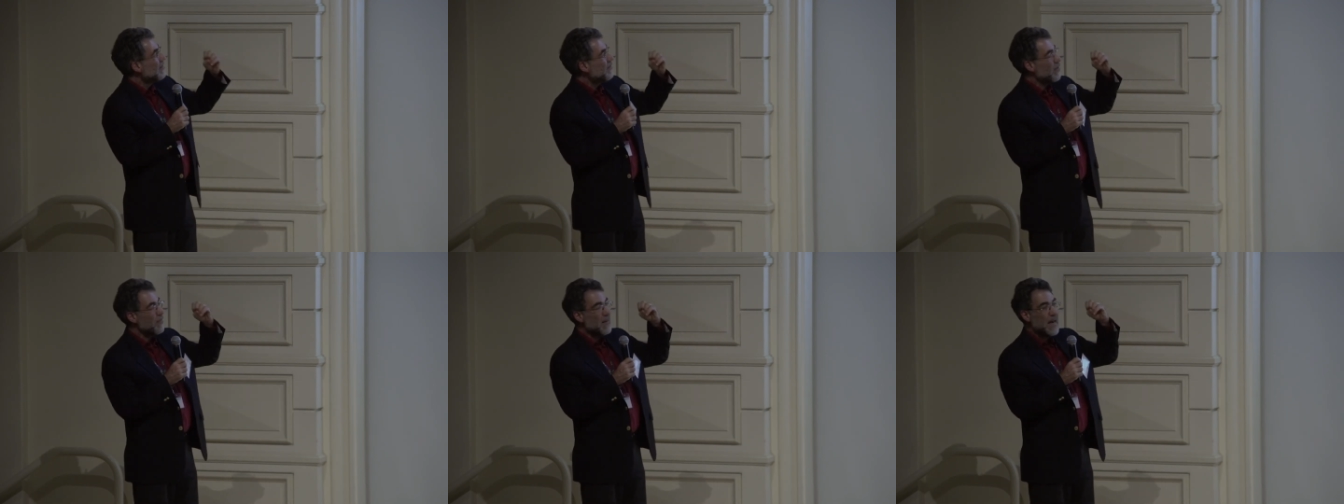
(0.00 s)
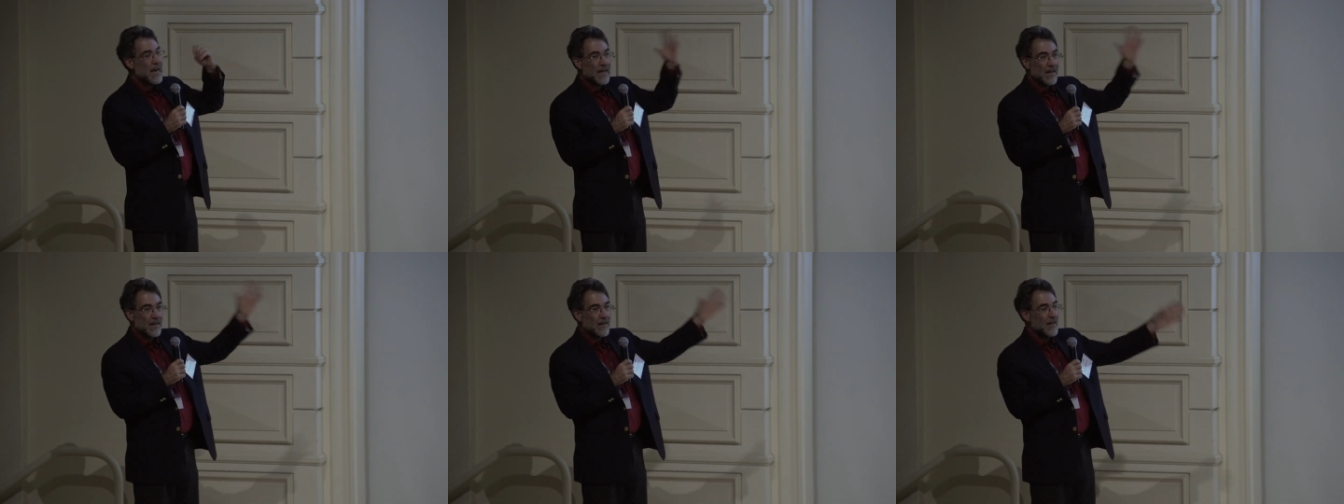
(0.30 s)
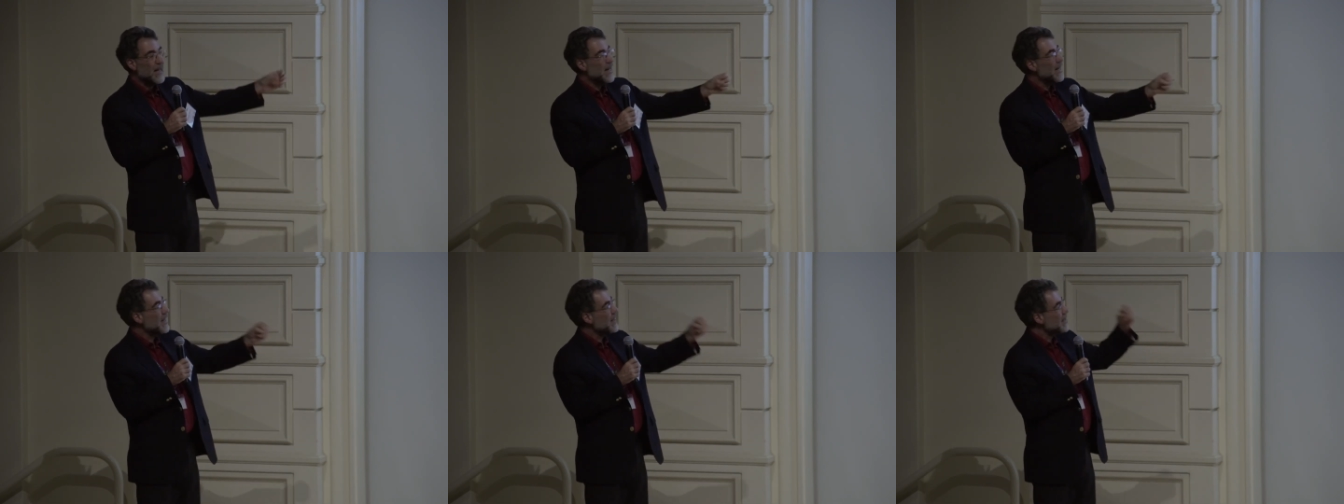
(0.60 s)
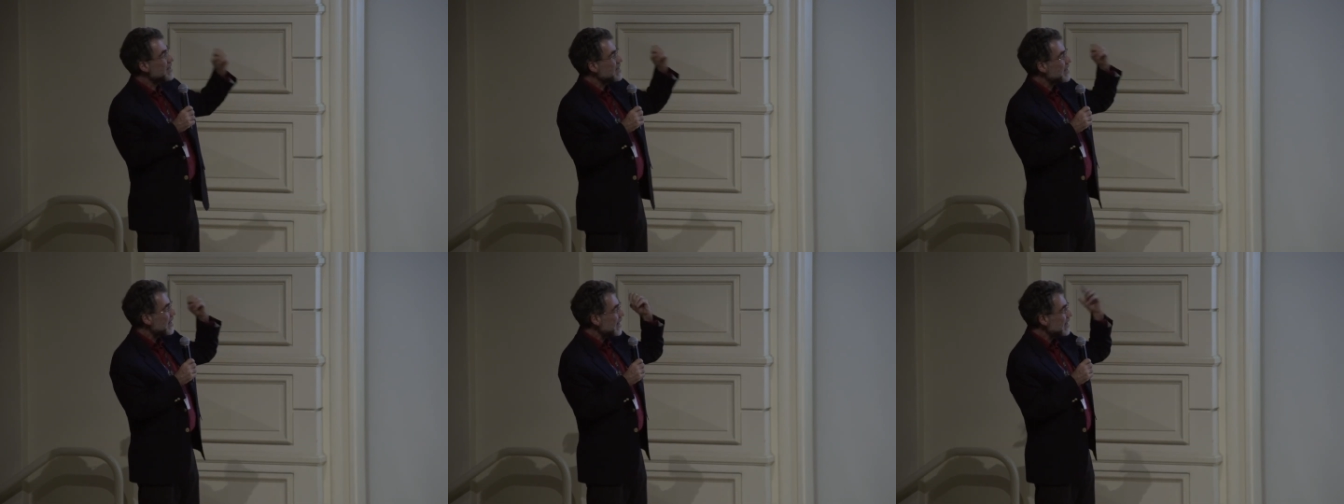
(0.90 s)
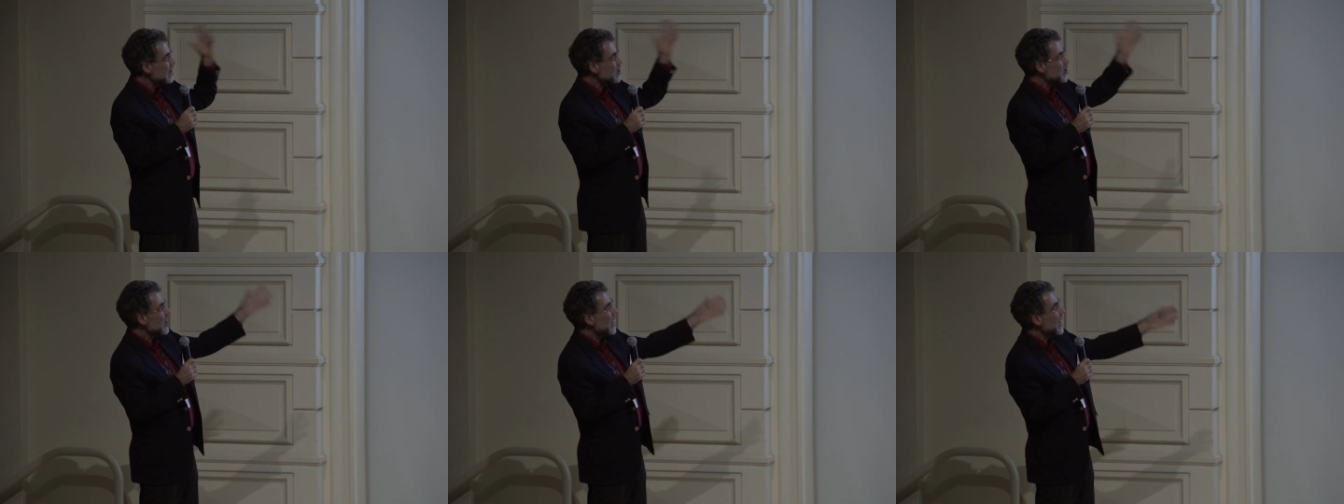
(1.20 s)
from analytics to
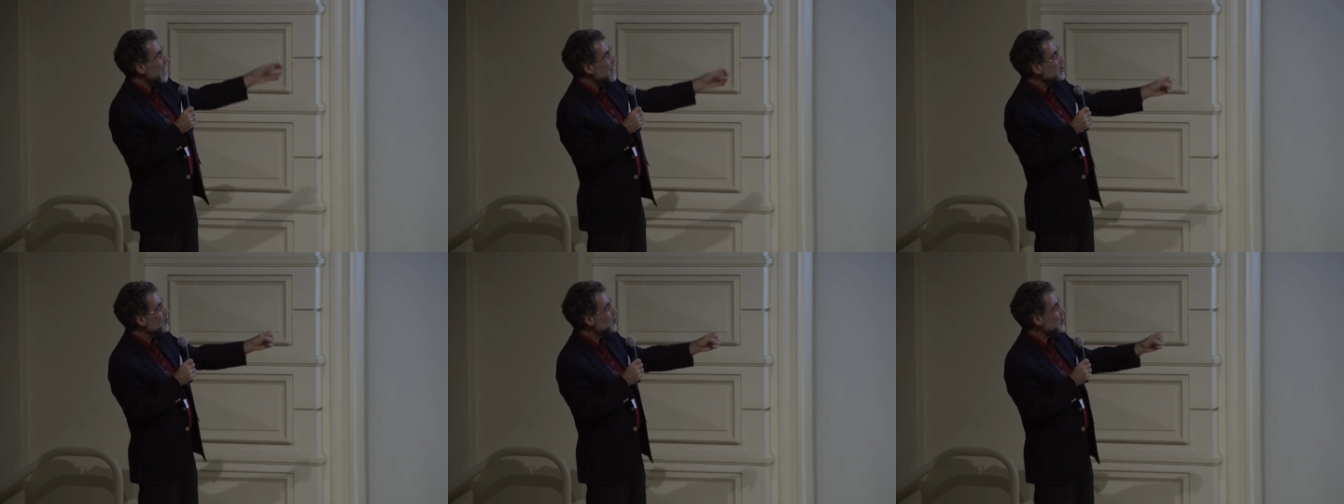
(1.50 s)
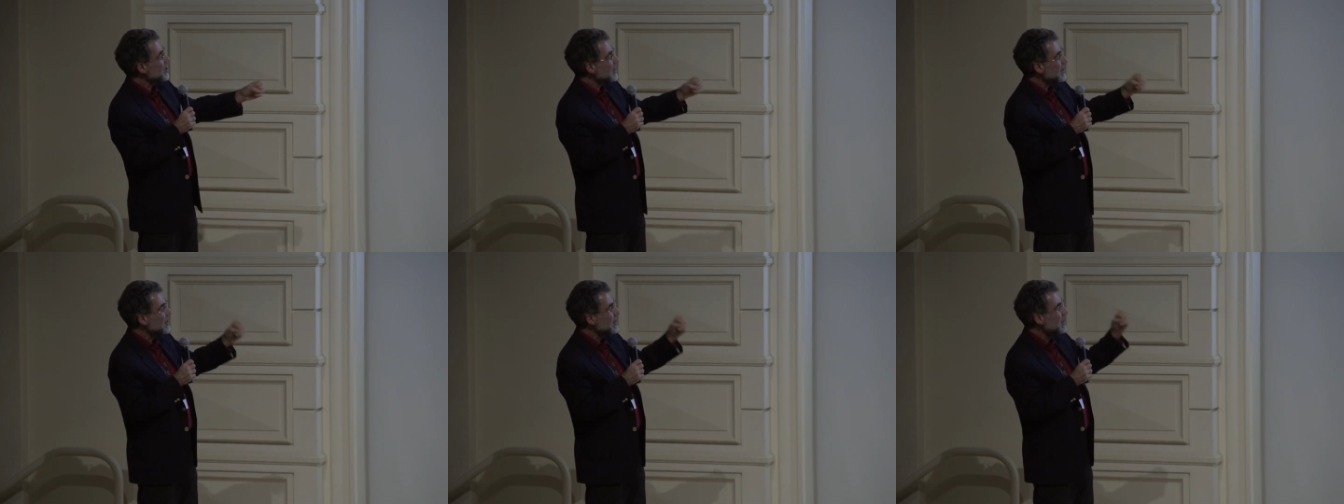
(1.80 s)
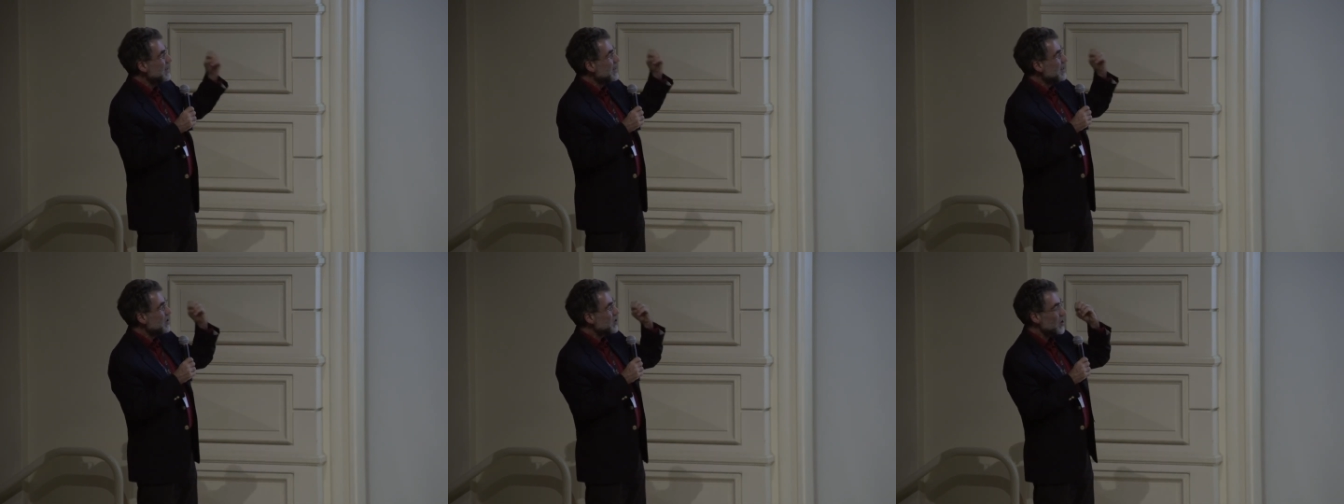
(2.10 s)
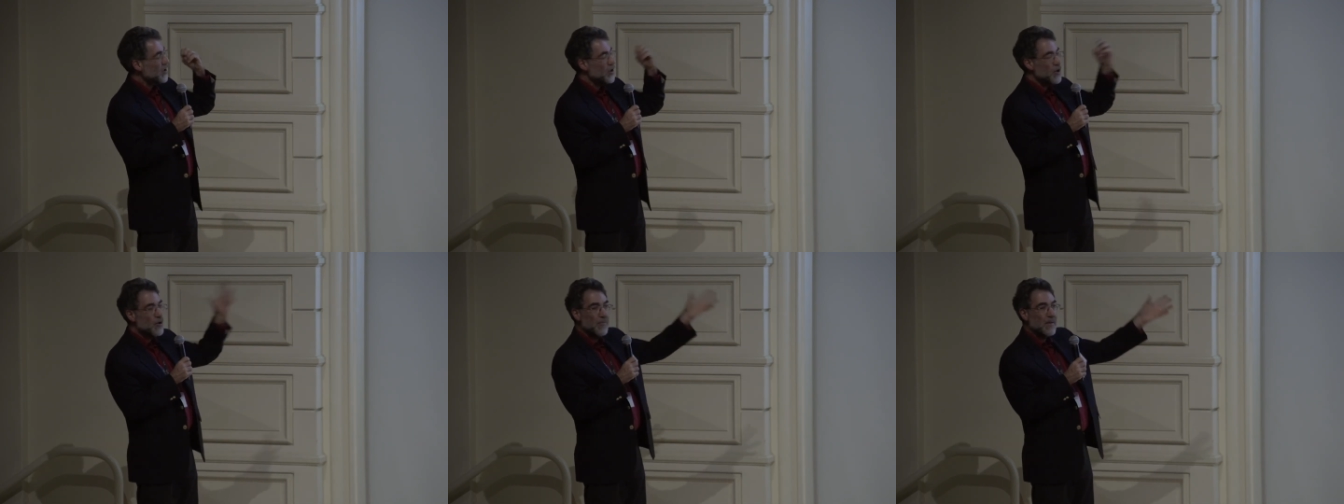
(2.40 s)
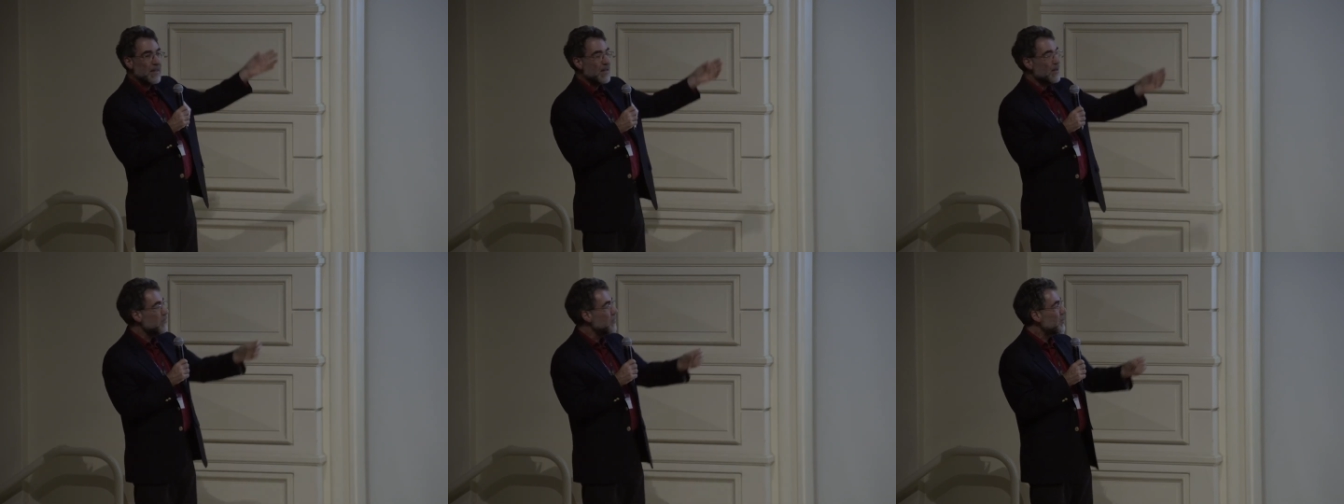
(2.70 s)
education to
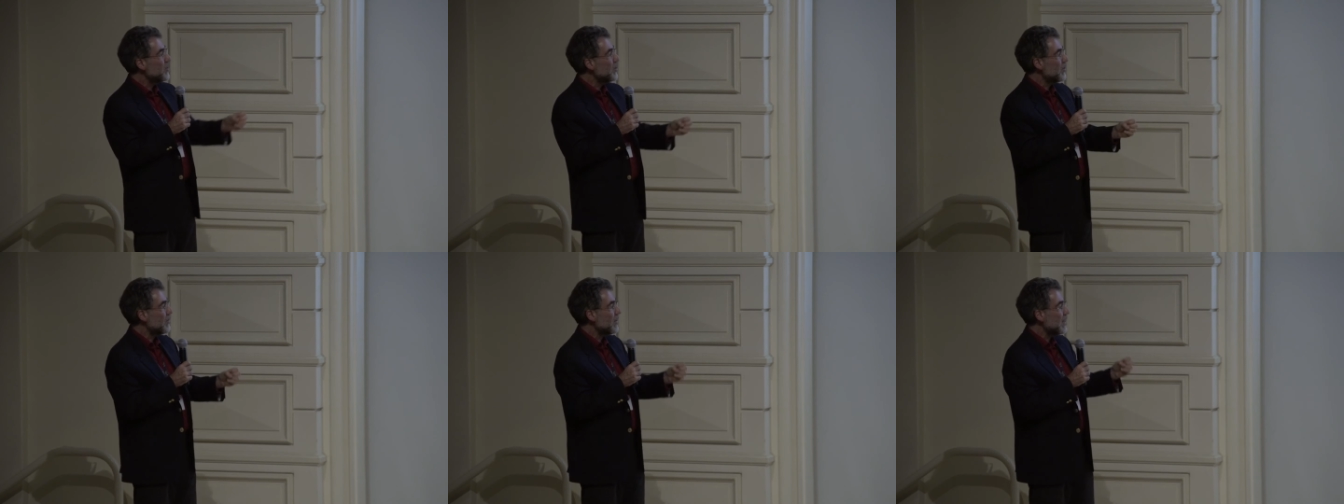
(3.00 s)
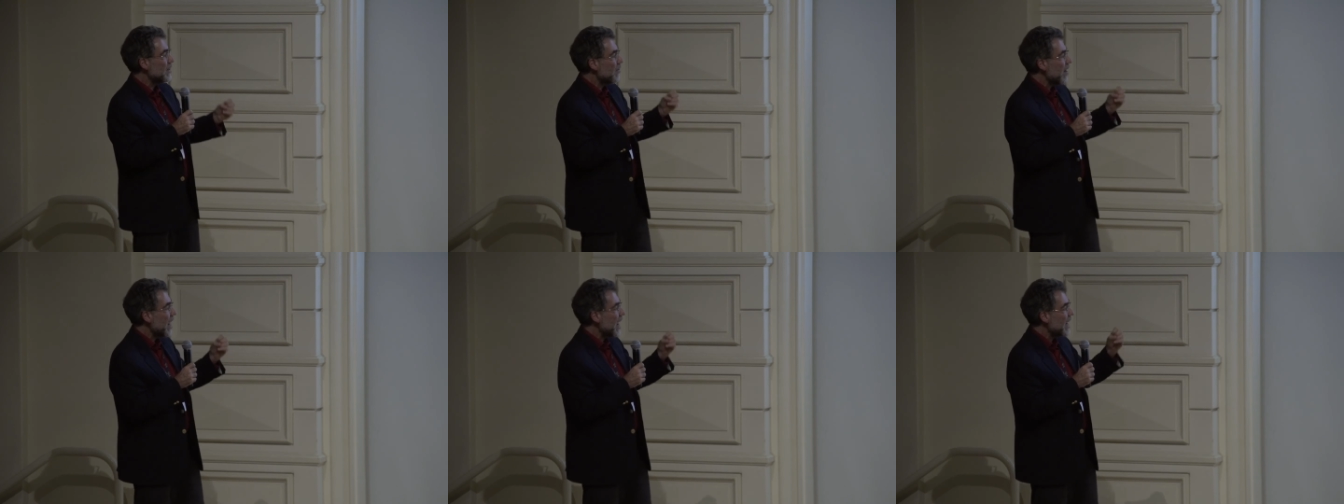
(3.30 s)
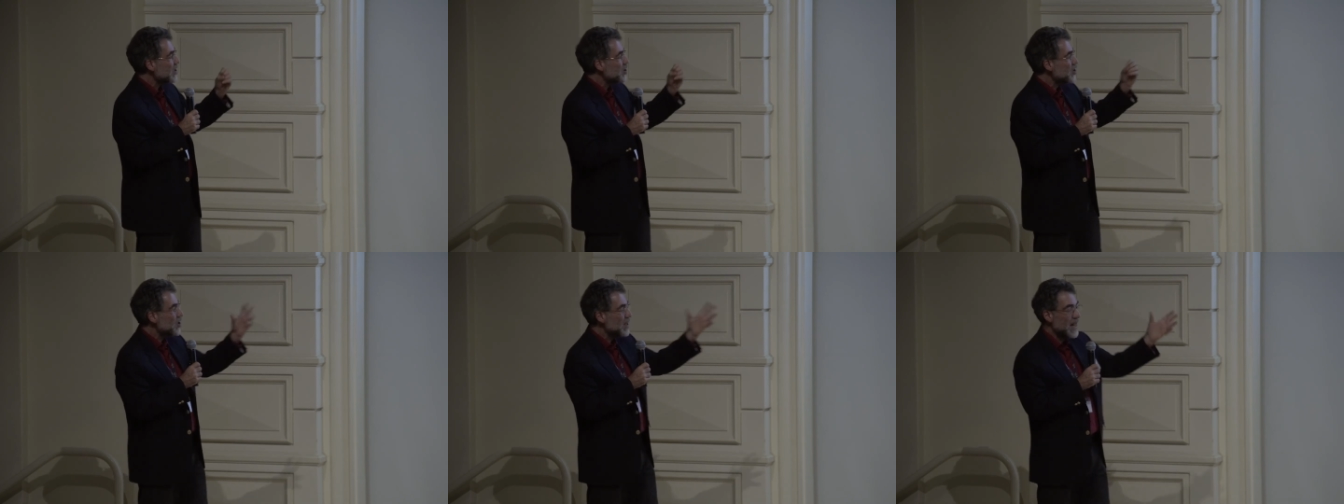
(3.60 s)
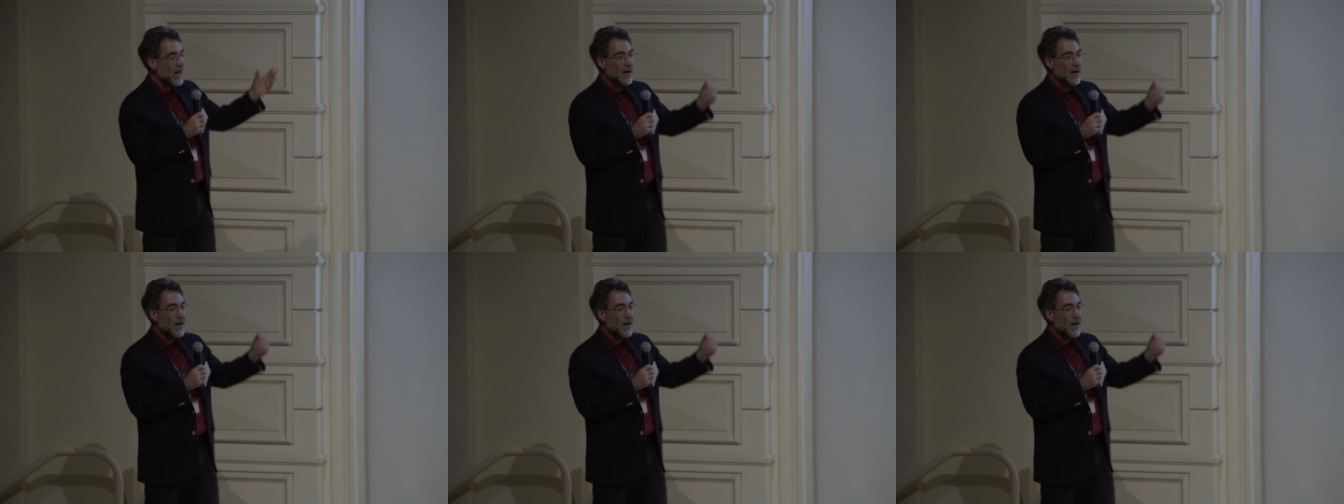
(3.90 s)
human-computer interaction,